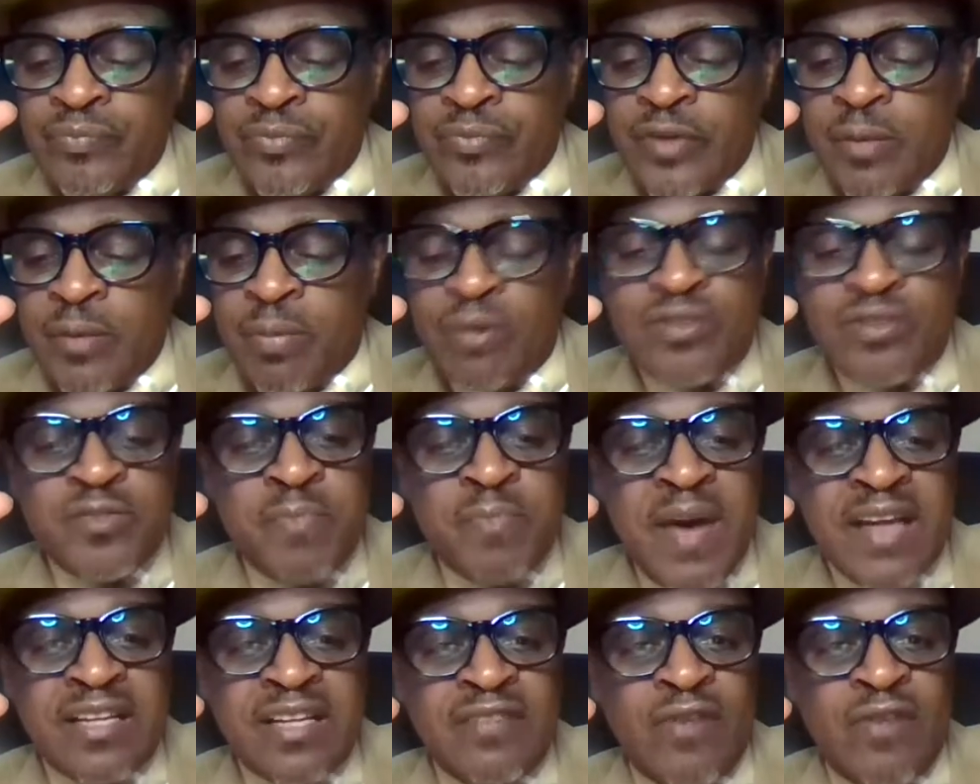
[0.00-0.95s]

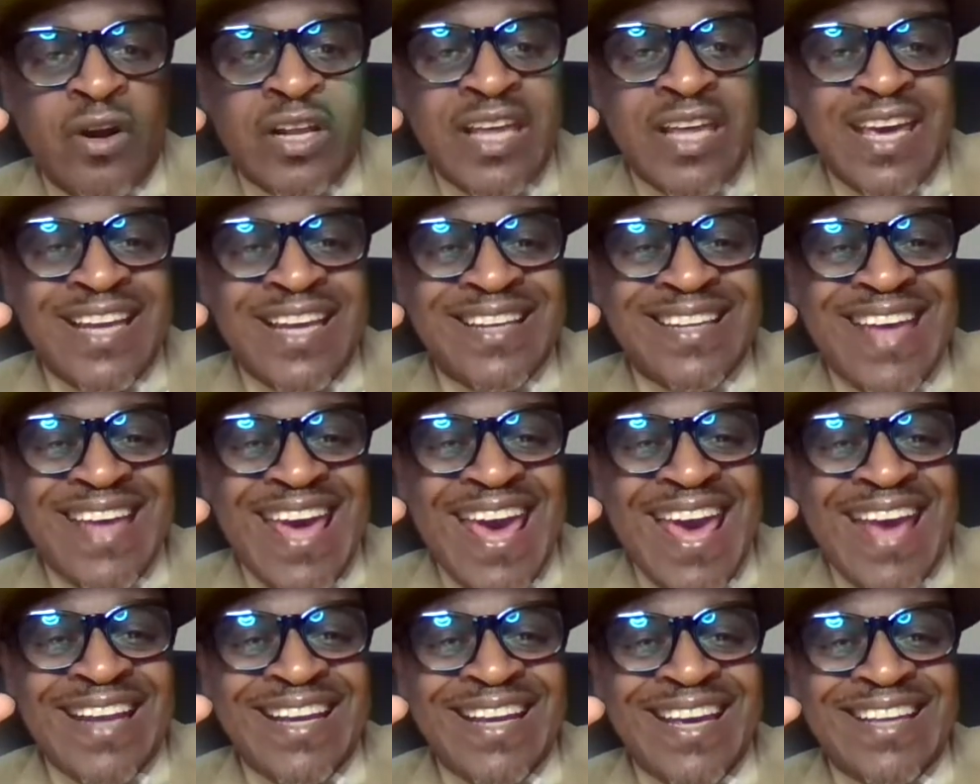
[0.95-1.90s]
perspective and
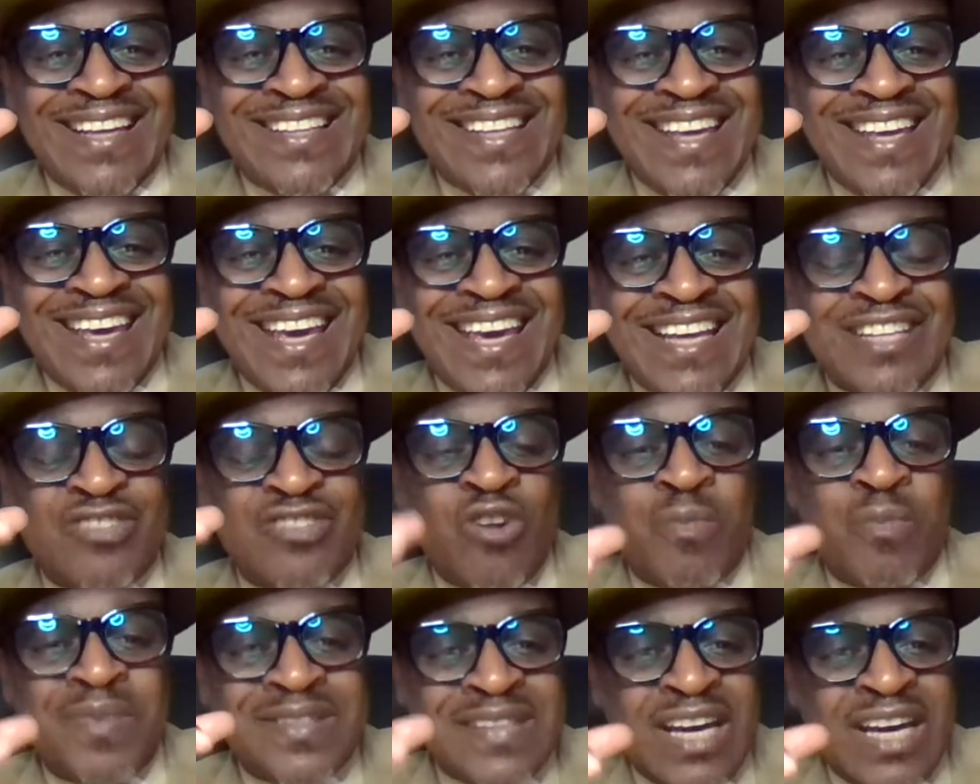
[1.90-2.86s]
a
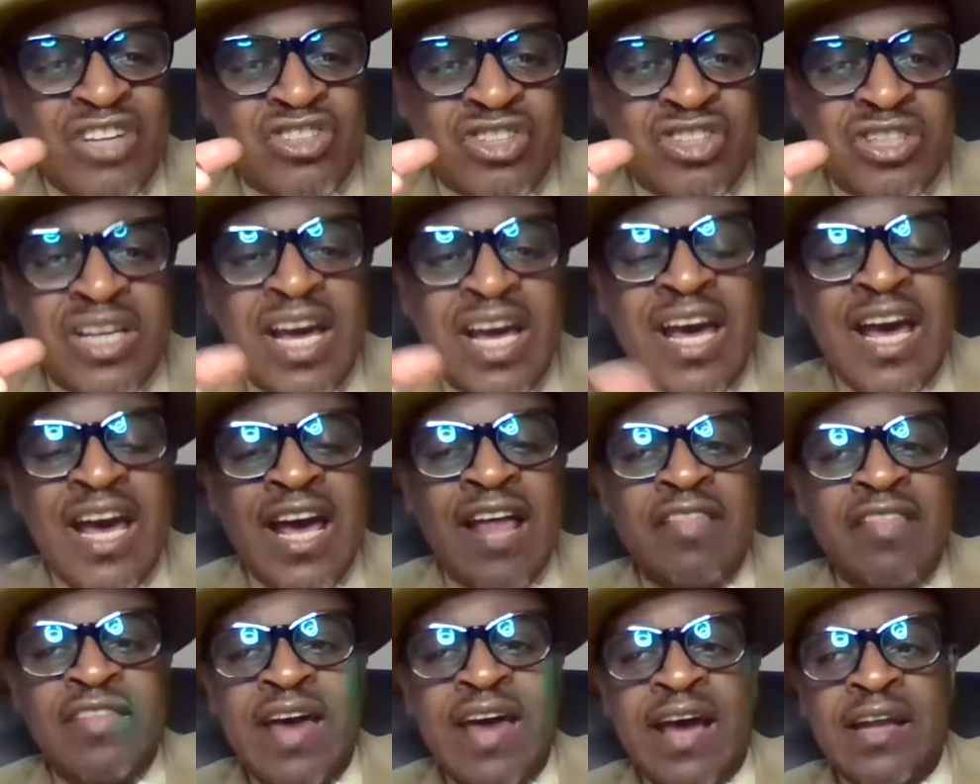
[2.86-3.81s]
interpretation
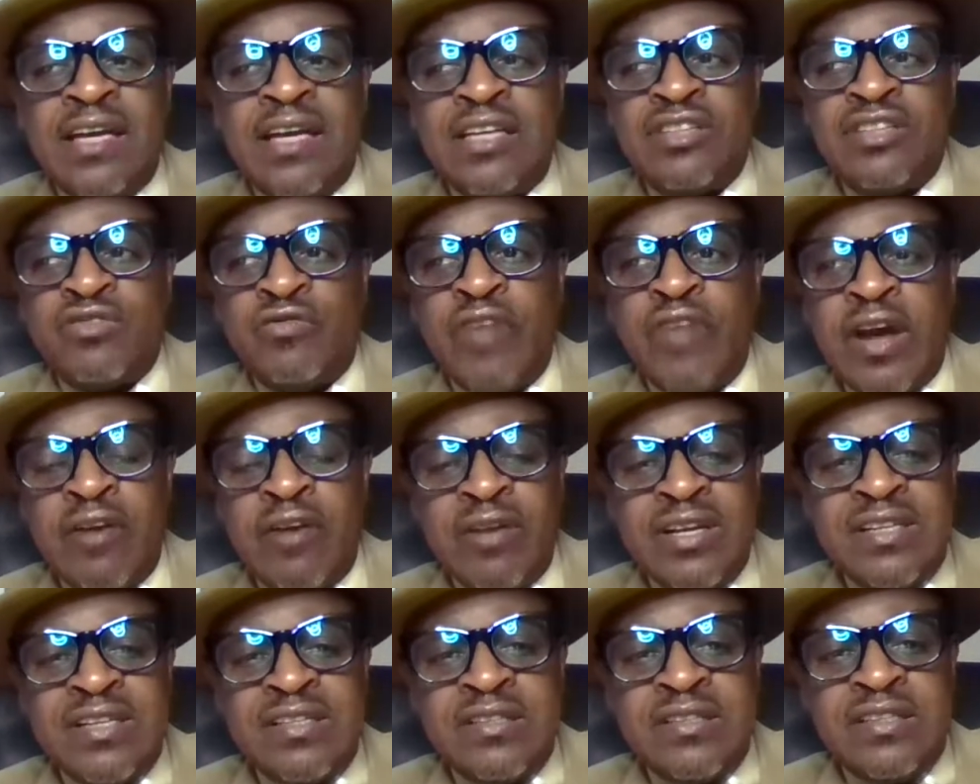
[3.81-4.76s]
that is
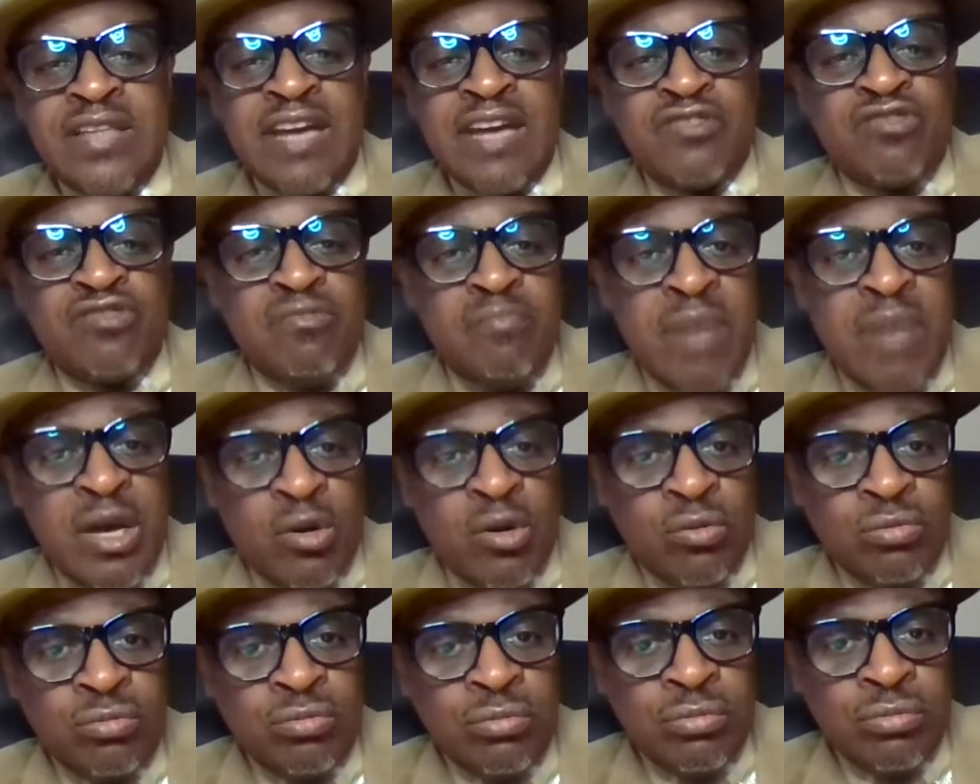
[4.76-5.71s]
very
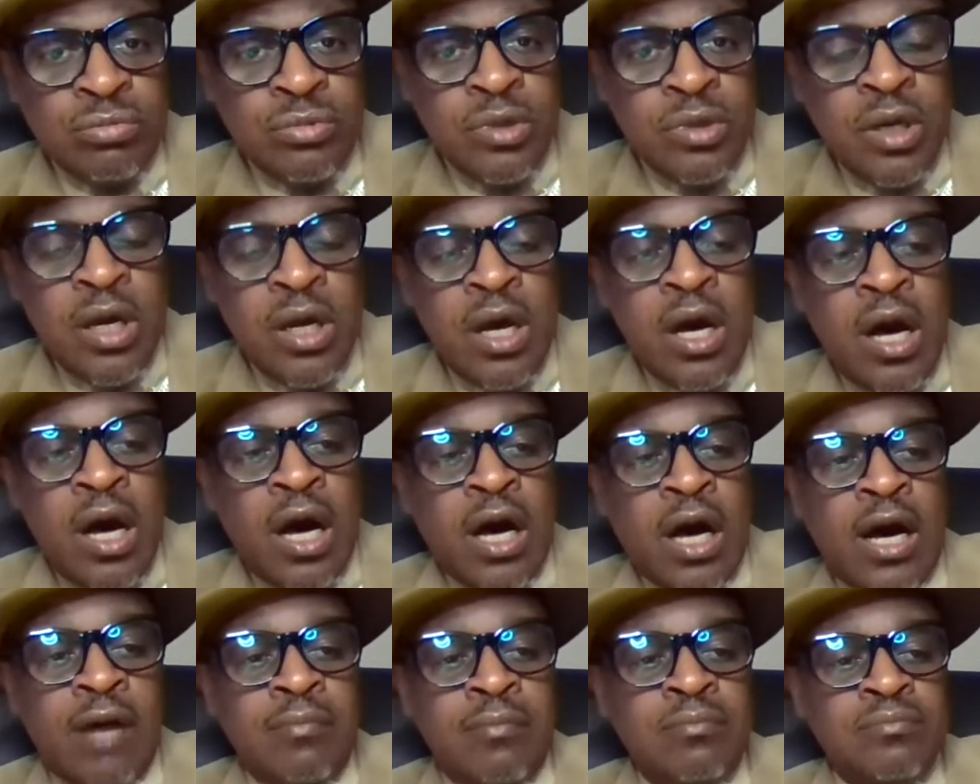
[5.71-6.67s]
detrimental
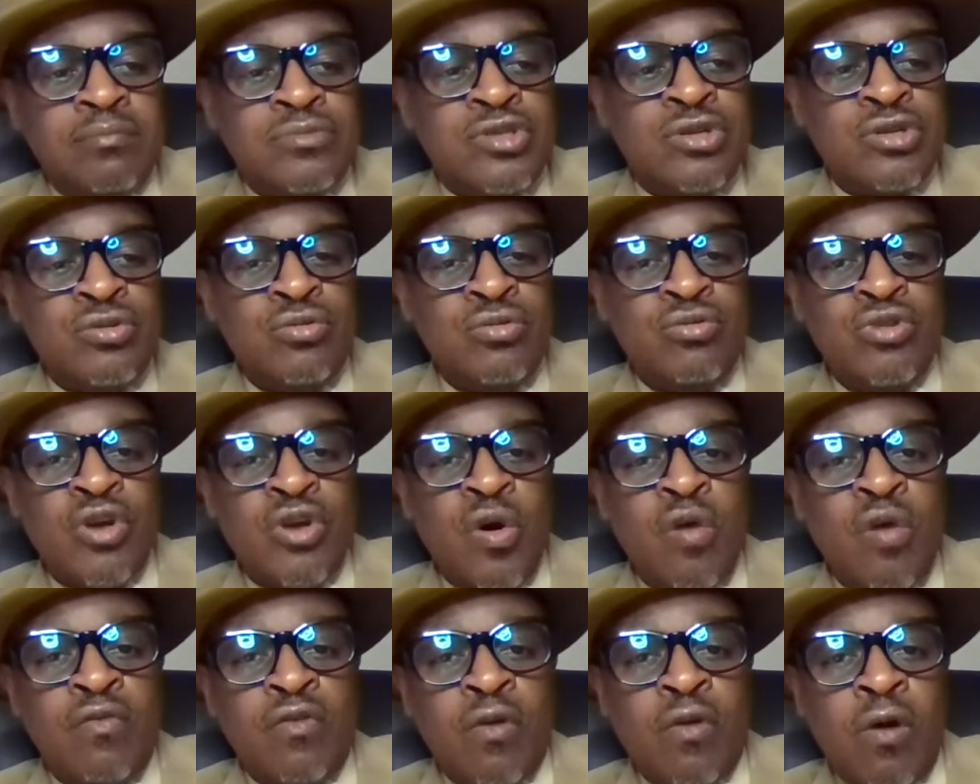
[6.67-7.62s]
to the
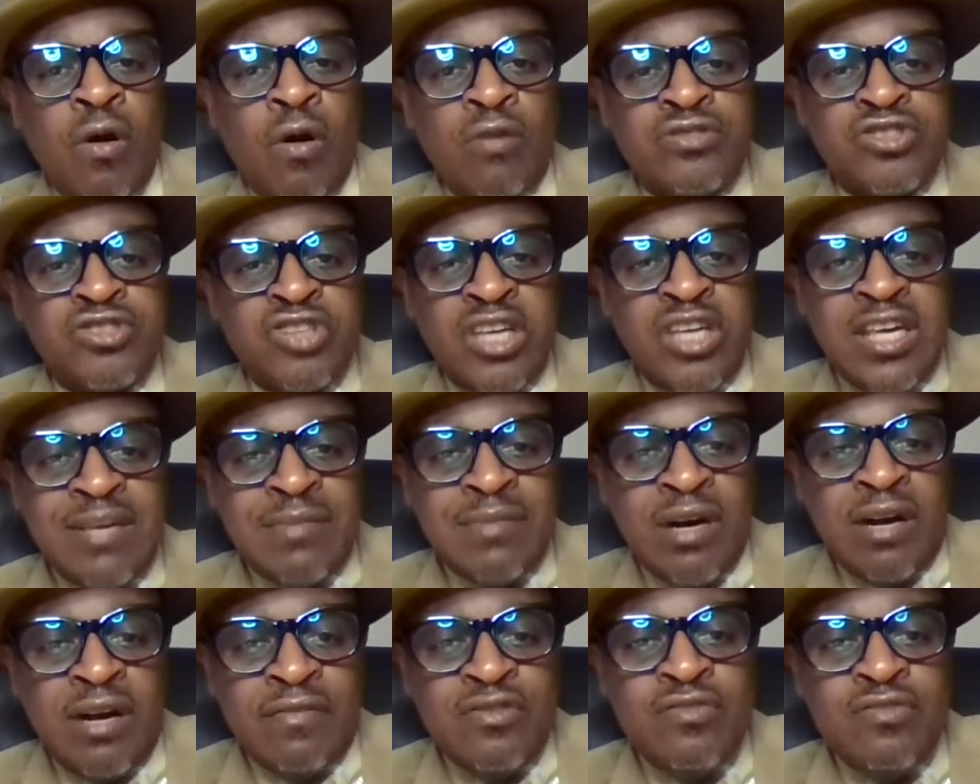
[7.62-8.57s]
overall scheme
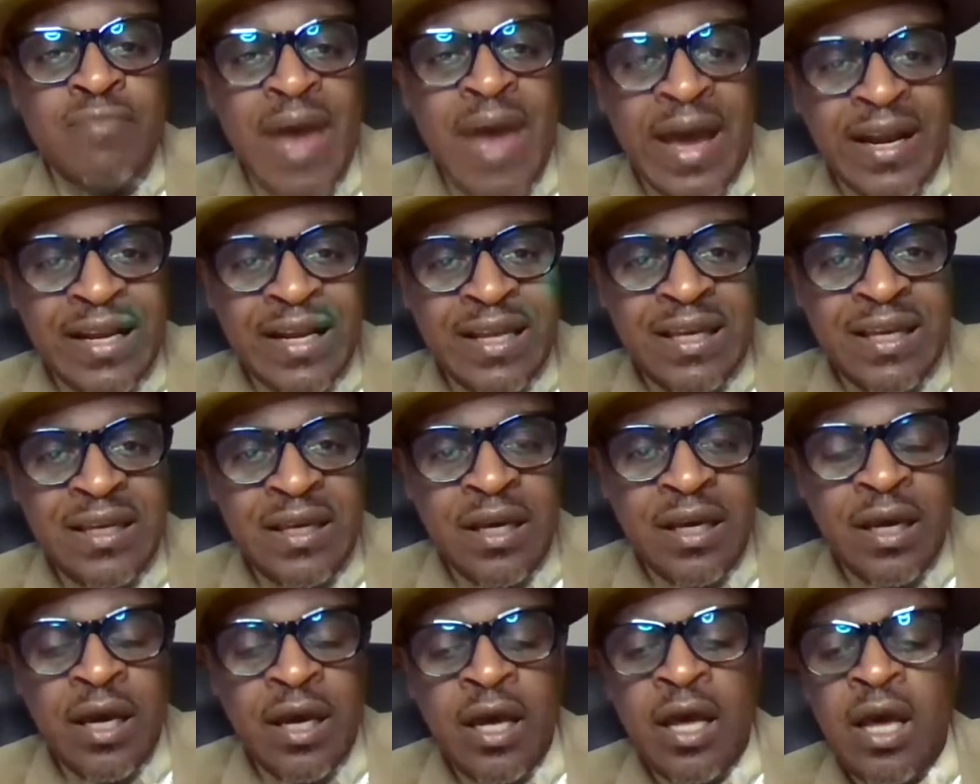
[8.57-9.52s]
of humanity,
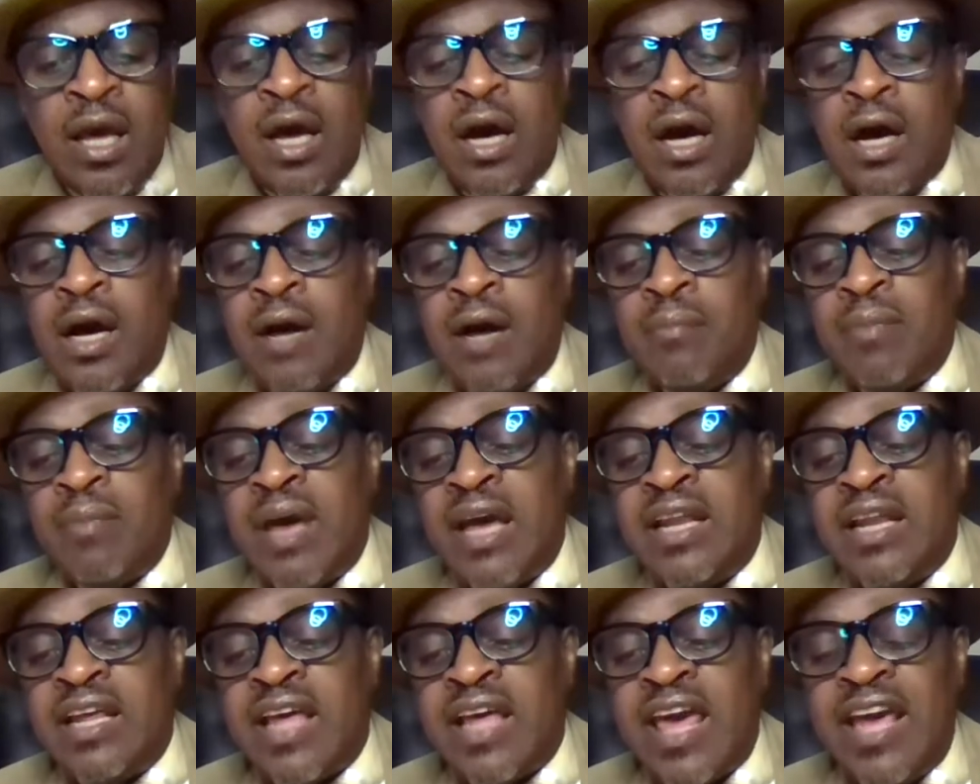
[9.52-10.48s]
and
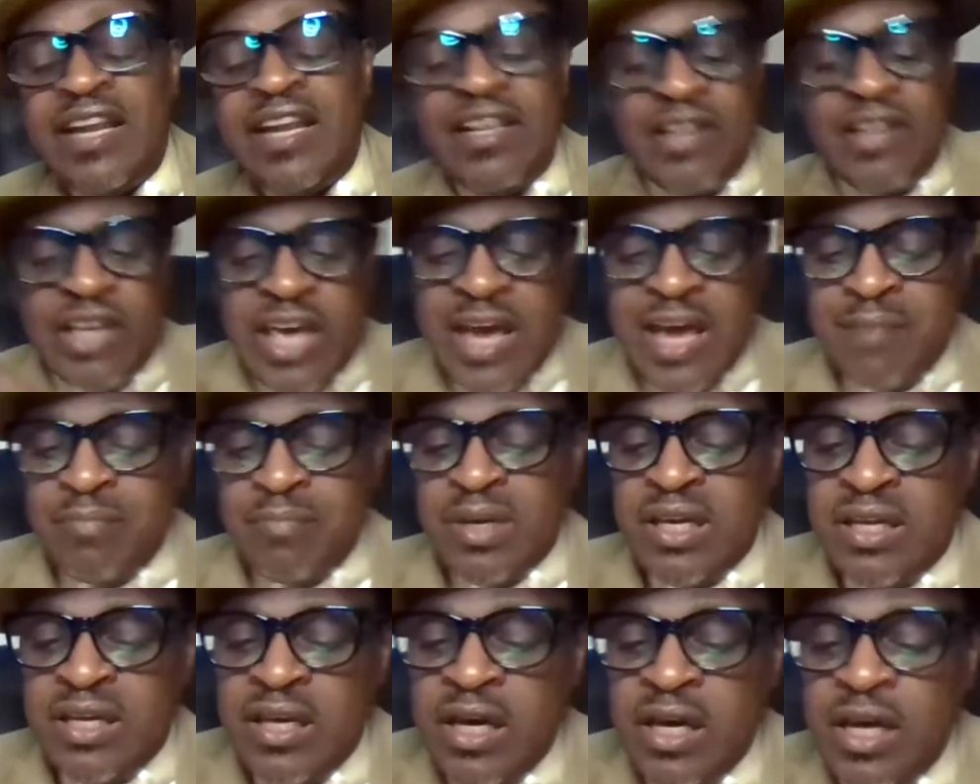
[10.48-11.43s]
it can
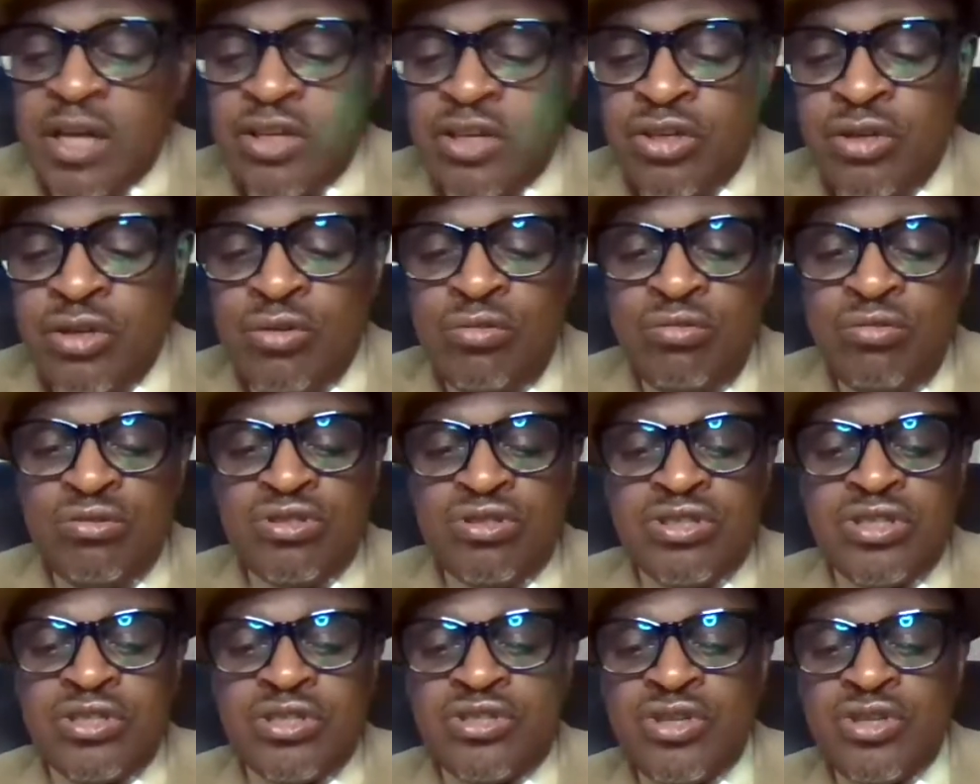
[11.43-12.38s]
be
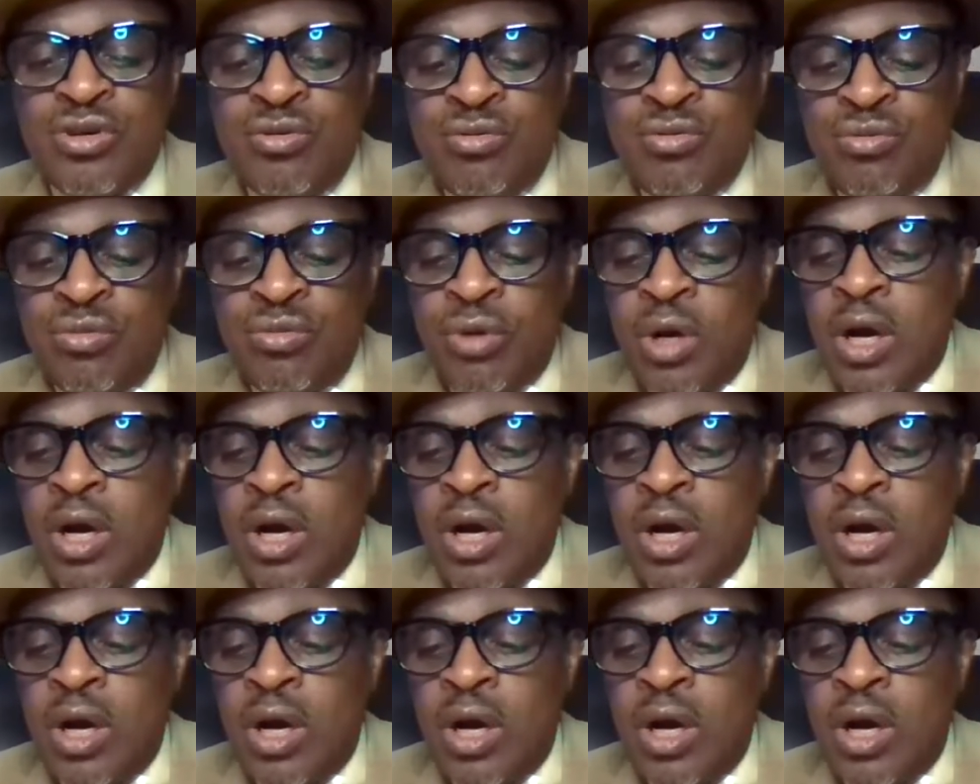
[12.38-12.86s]
used to